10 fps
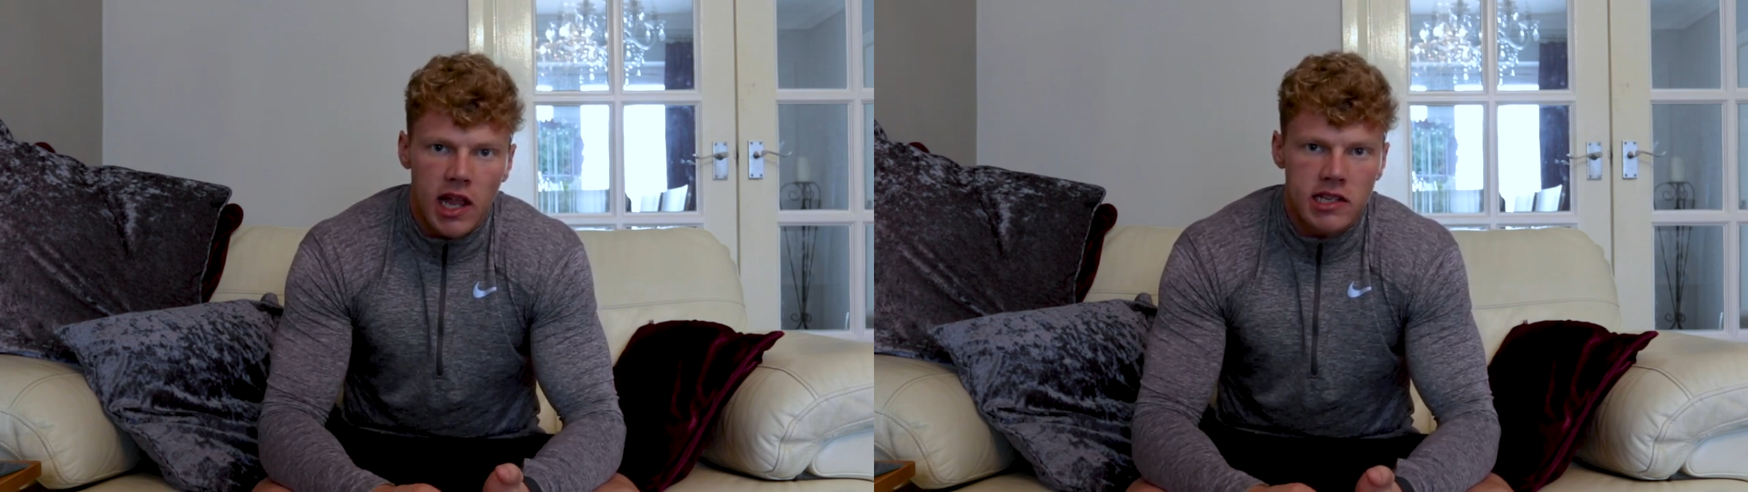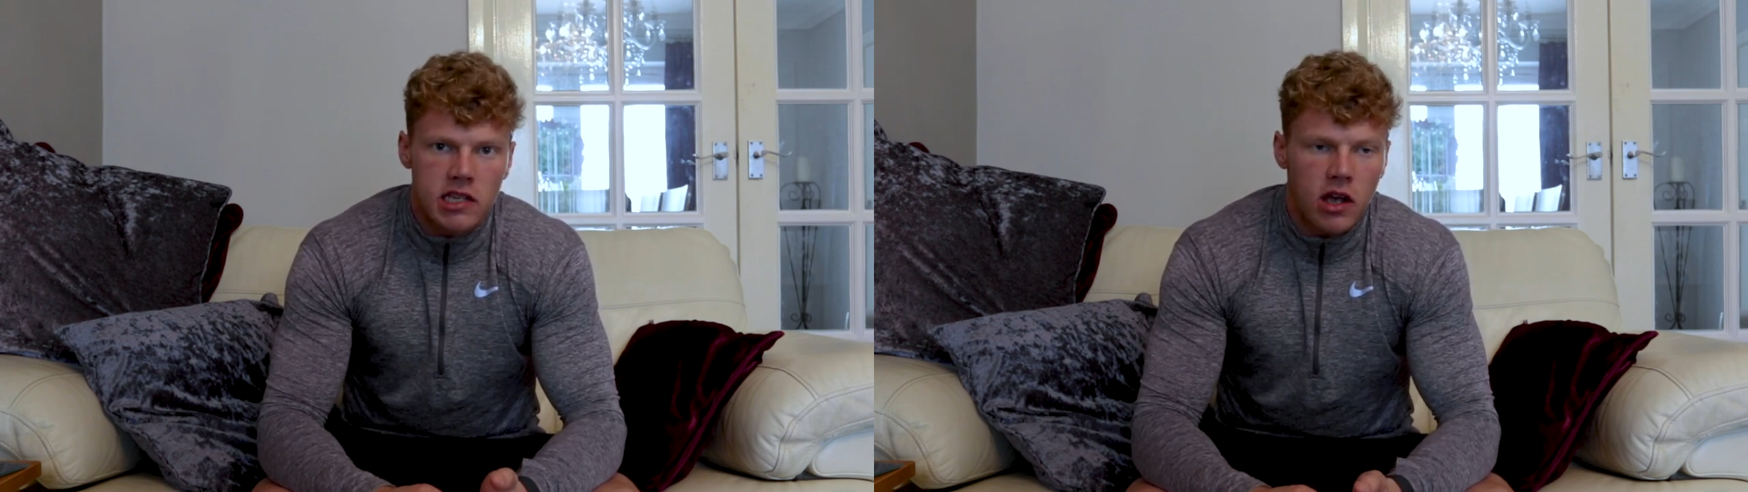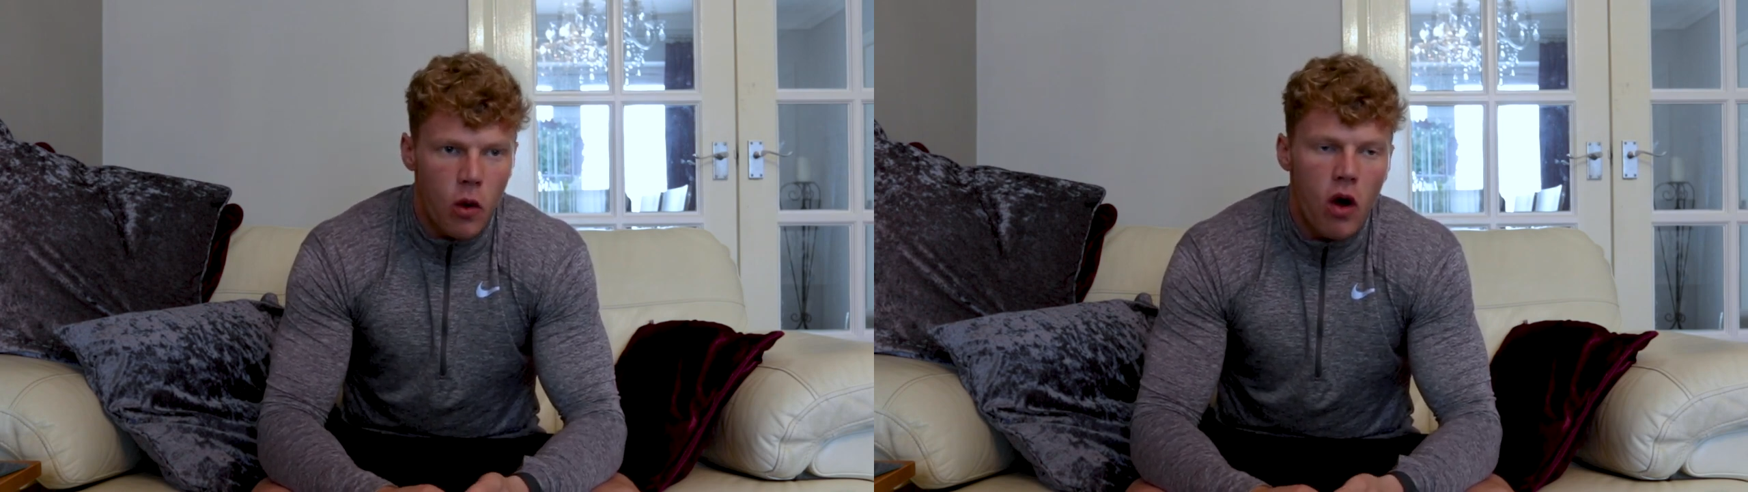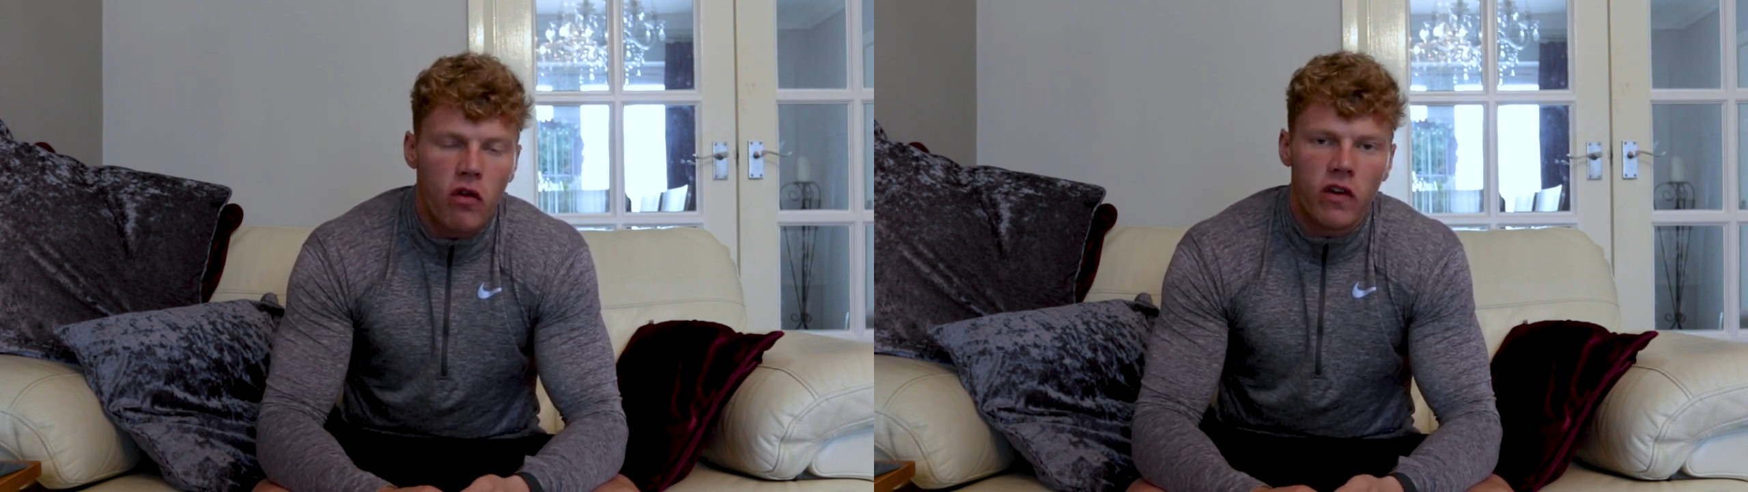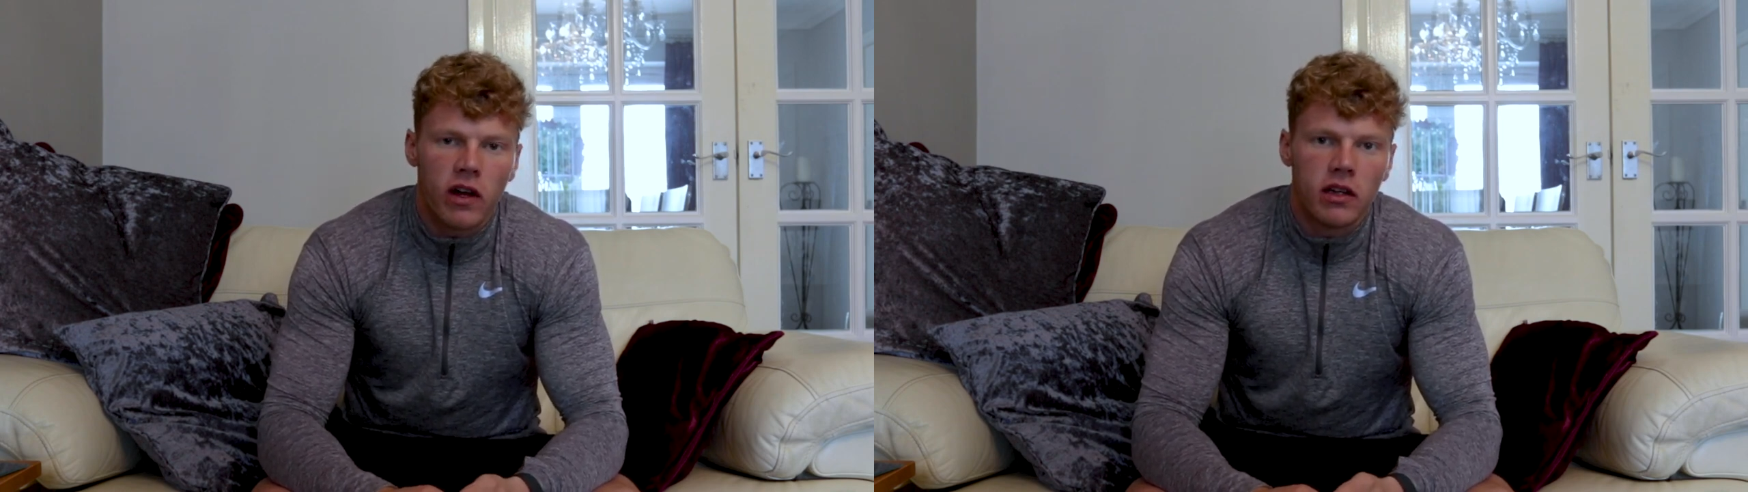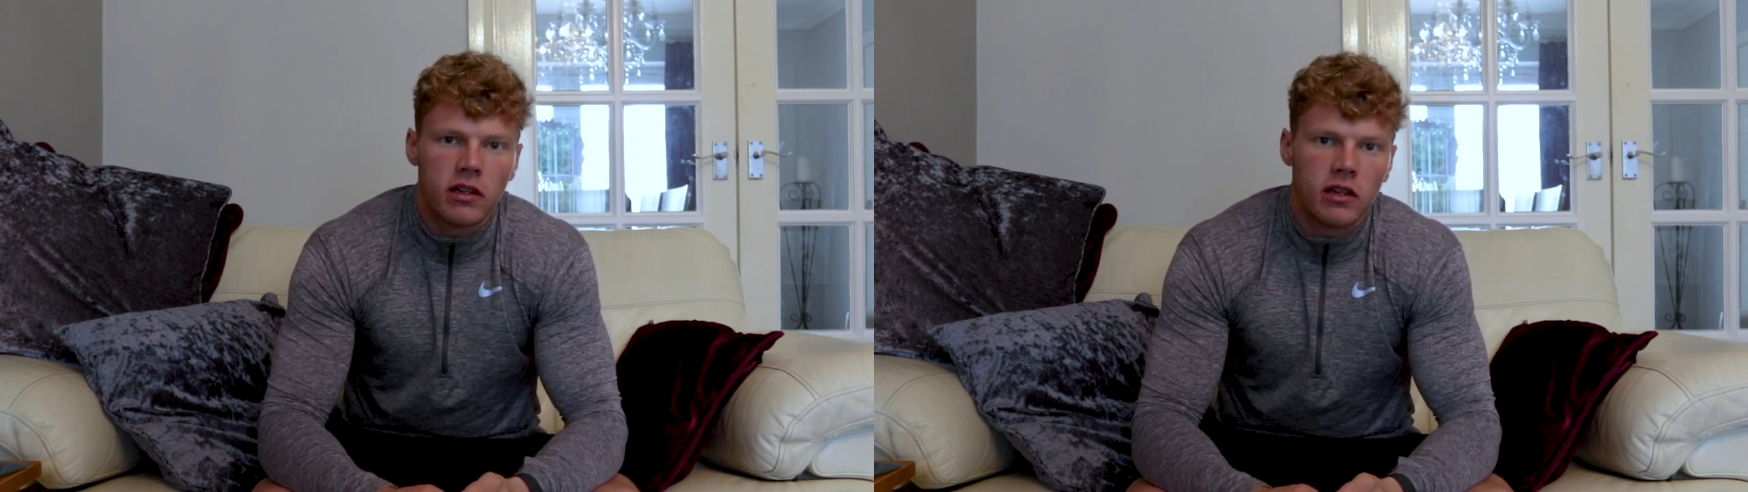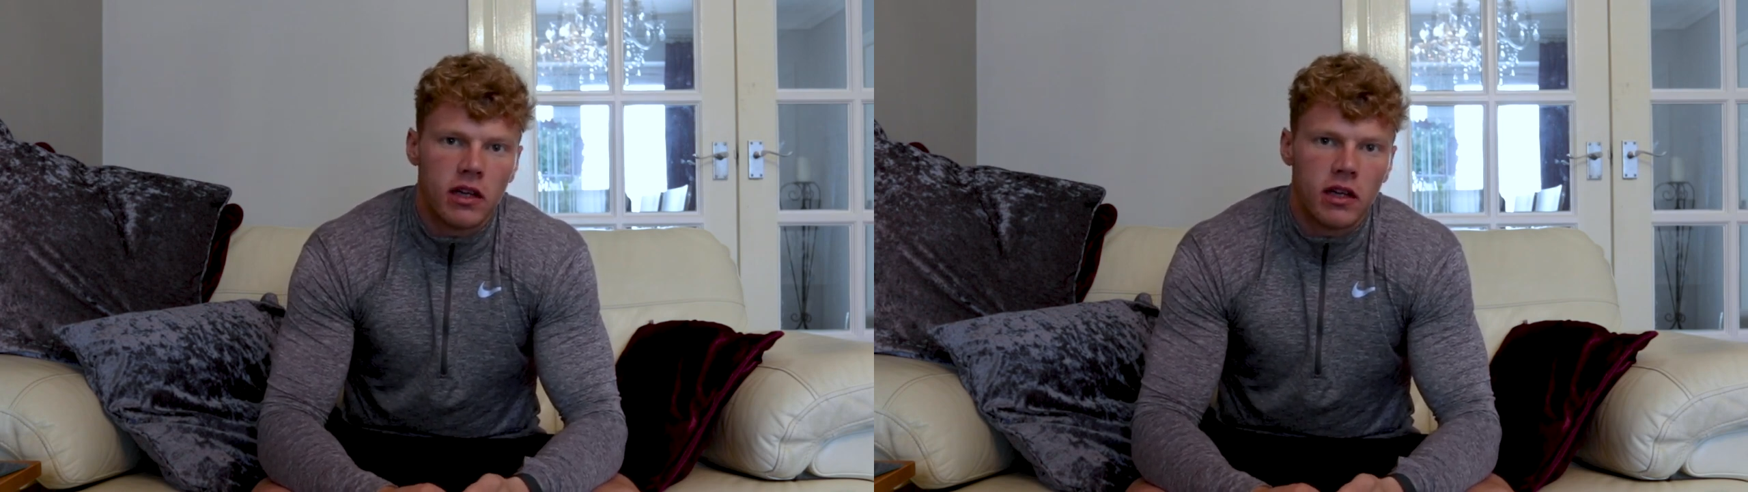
like to go over